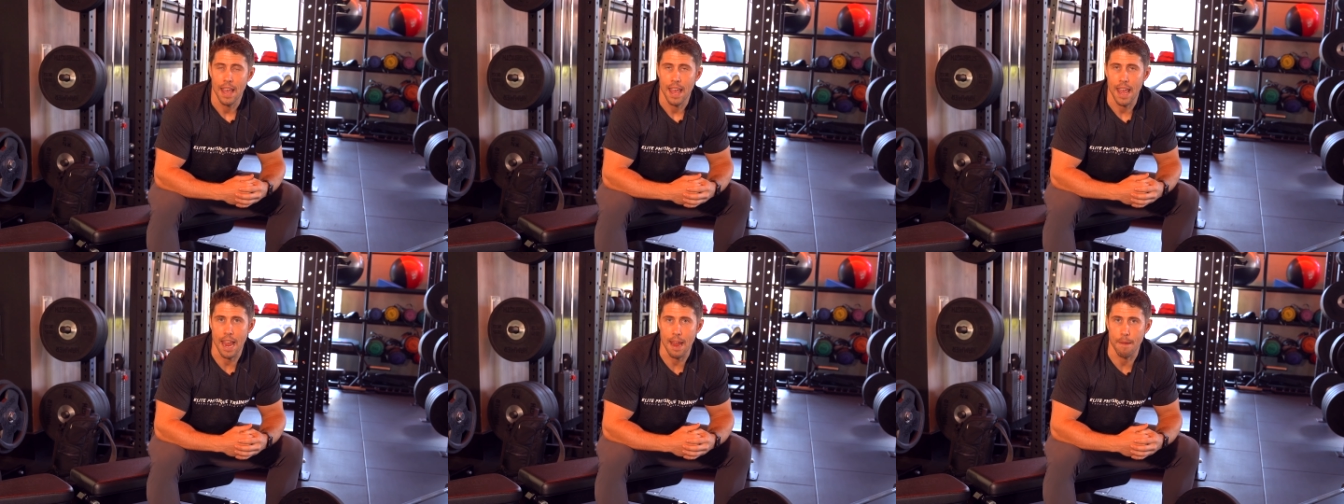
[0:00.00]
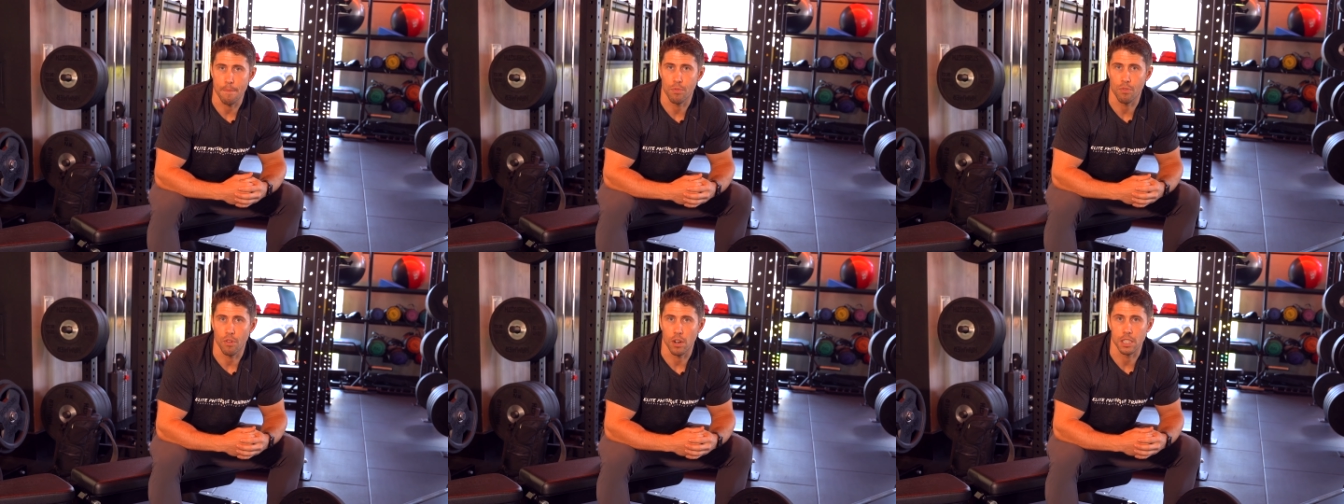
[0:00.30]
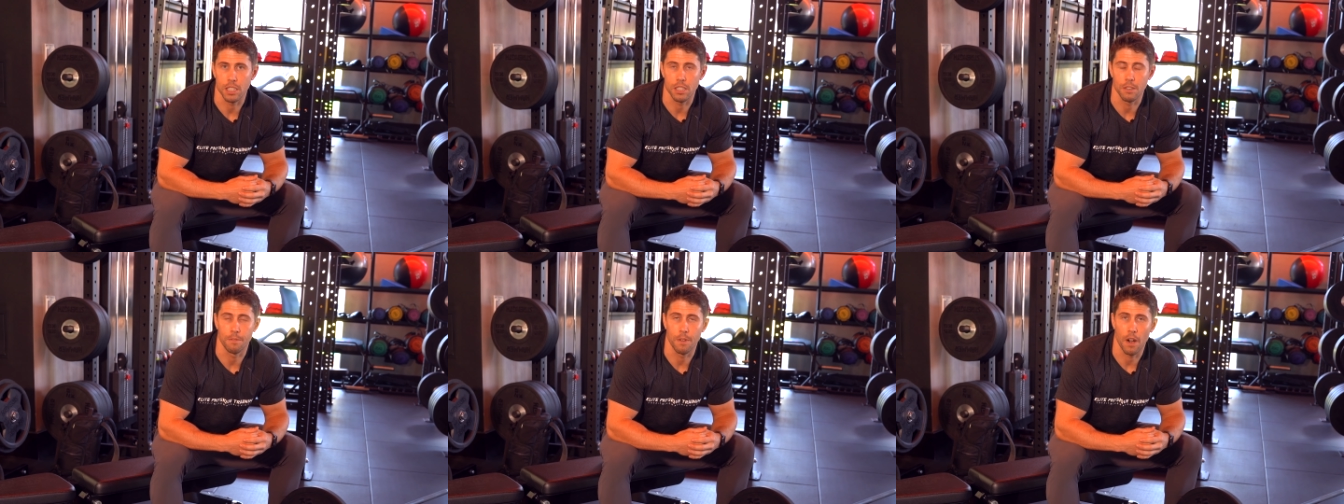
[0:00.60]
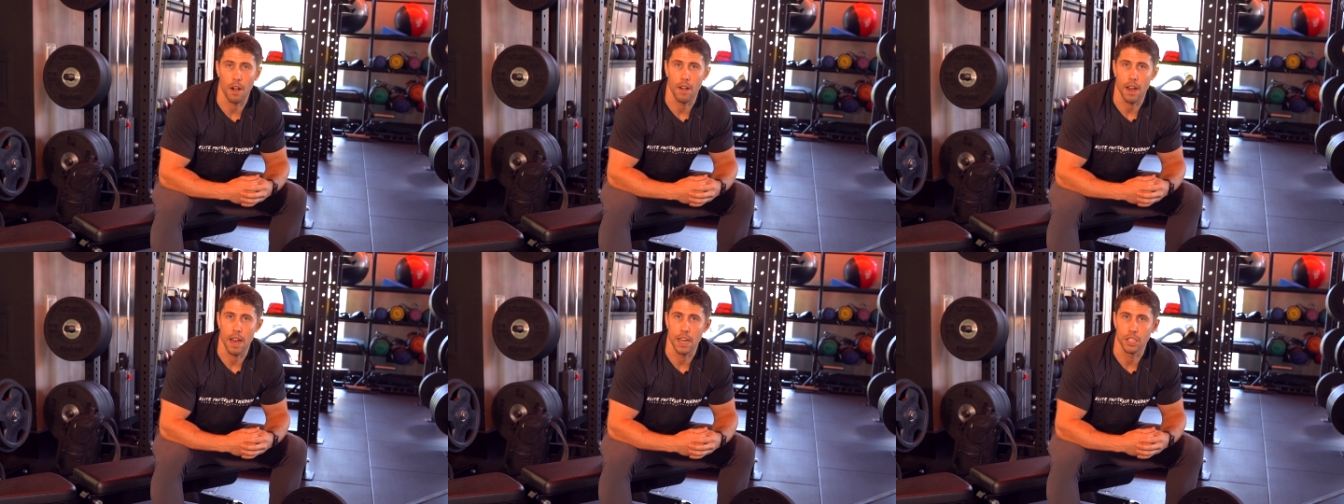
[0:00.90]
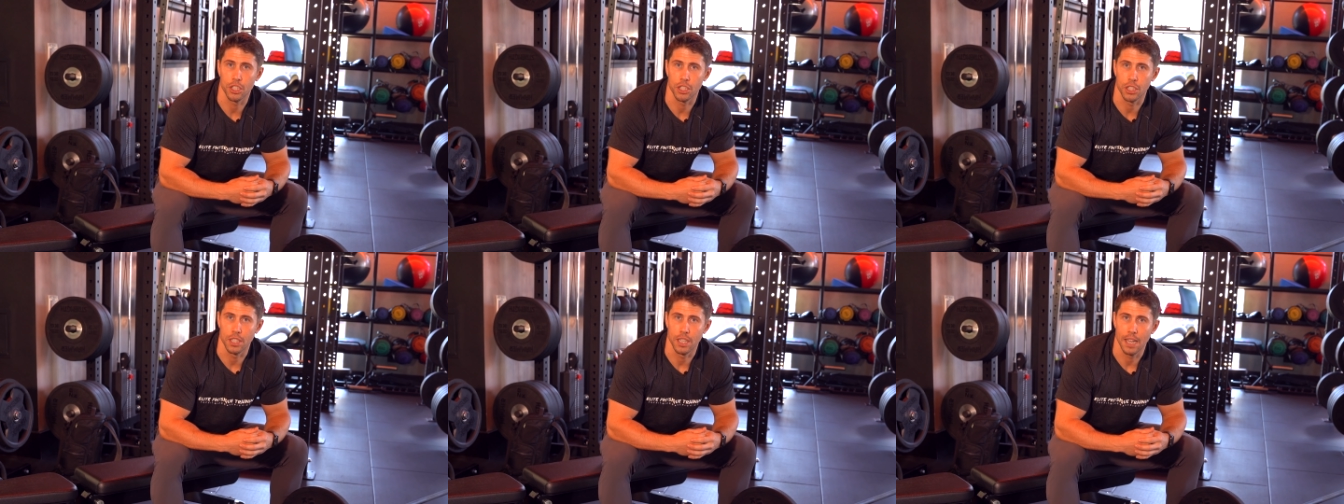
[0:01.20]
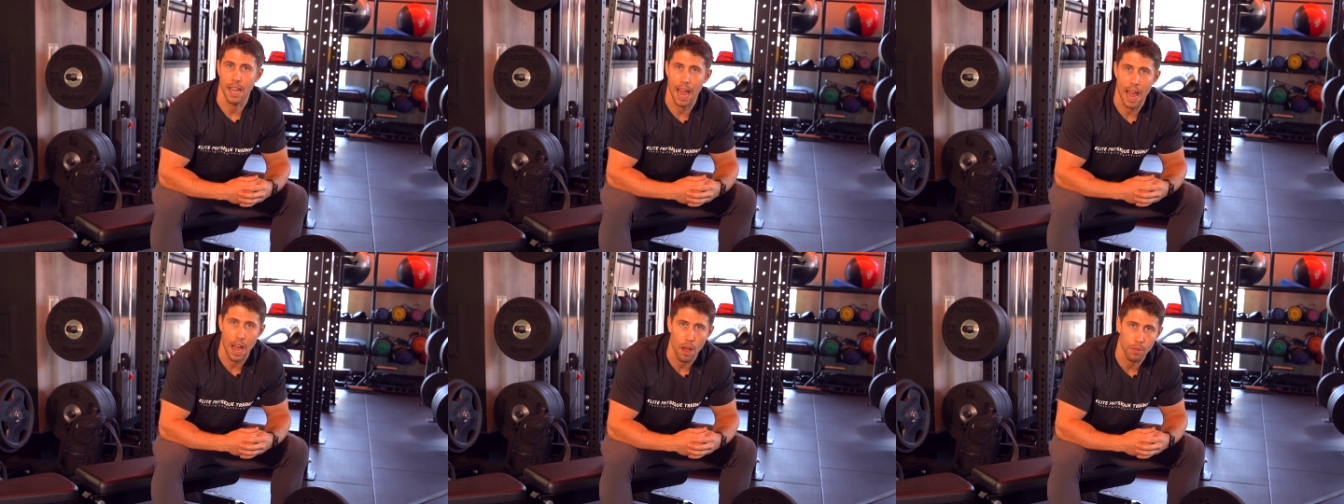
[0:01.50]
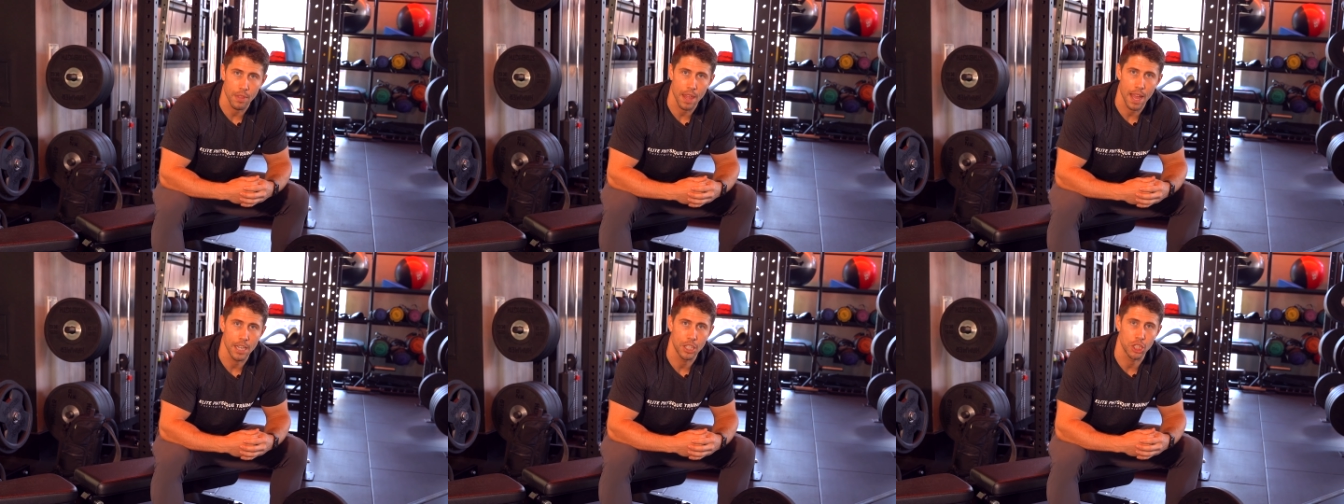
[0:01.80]
hip thrust variation
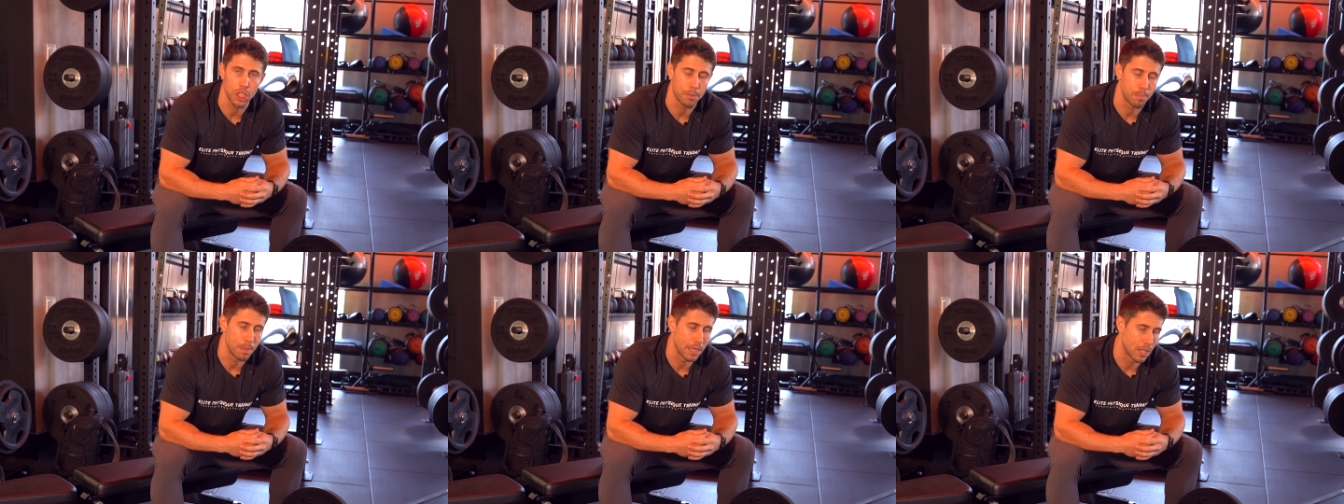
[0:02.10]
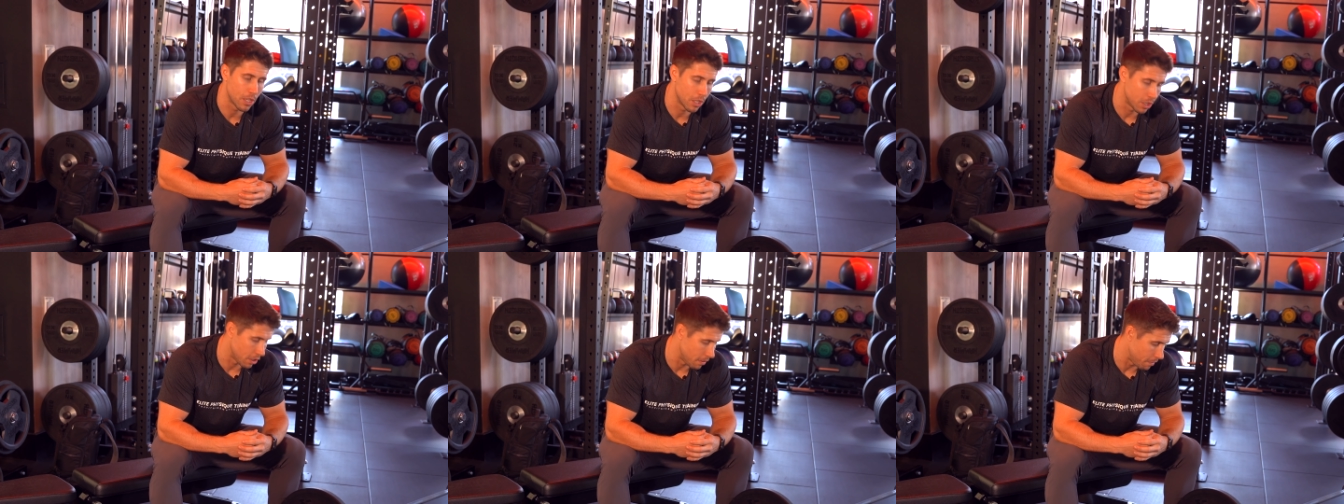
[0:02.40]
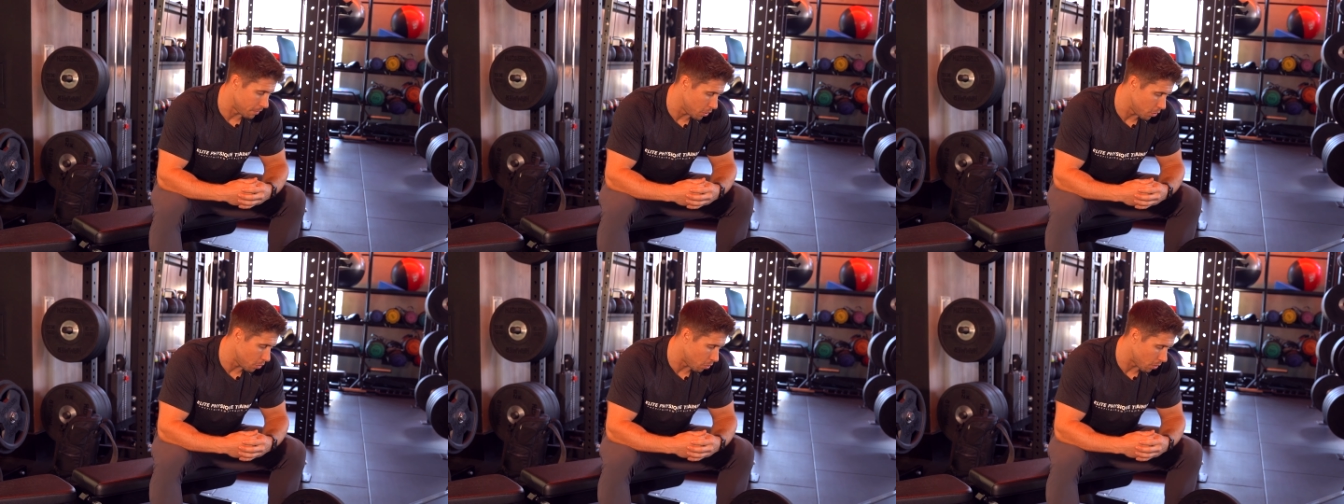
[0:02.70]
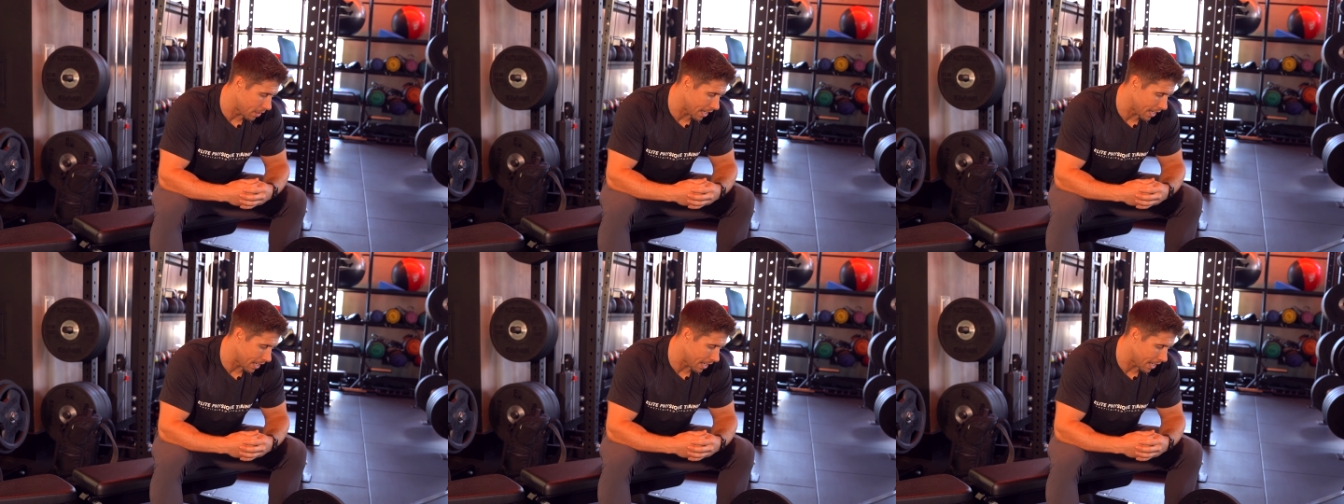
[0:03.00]
out there just because of your